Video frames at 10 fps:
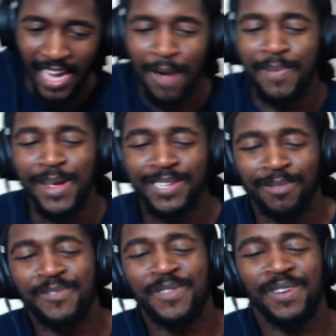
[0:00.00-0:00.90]
I bet you
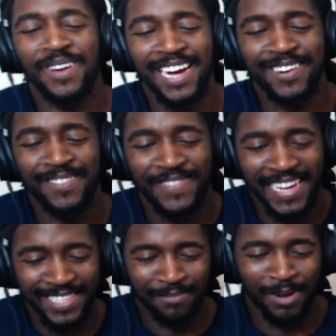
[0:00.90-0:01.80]
some of you Icon
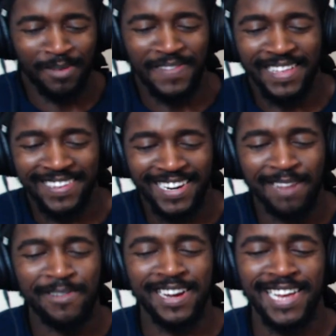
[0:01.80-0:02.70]
fans and Bobby fans are gonna
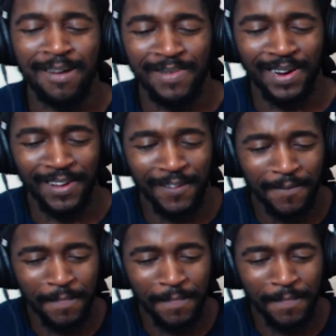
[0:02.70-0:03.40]
let me know down below.